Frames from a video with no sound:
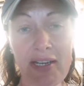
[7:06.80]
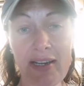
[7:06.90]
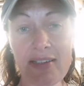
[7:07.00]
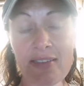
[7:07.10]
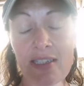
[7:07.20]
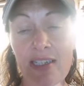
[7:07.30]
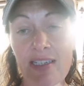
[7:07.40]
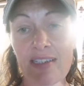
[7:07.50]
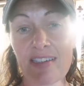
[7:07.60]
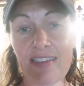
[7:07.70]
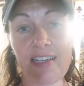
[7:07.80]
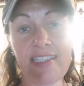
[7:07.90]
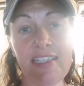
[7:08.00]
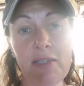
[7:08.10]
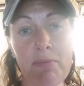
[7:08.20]
in England?
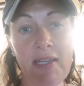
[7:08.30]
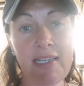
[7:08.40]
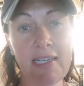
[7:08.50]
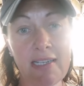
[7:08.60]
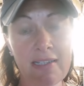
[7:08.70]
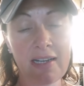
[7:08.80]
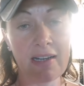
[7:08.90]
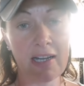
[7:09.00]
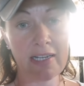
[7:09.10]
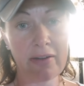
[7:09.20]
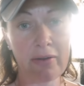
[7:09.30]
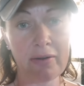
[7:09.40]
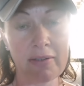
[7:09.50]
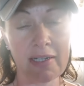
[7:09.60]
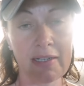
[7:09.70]
I think mainly that I
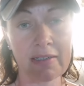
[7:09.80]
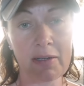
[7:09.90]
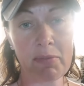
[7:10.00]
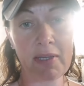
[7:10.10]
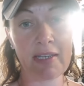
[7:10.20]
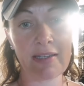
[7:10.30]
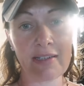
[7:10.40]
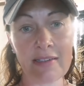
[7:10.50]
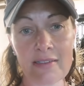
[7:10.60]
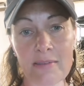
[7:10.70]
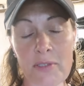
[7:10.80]
know that I'm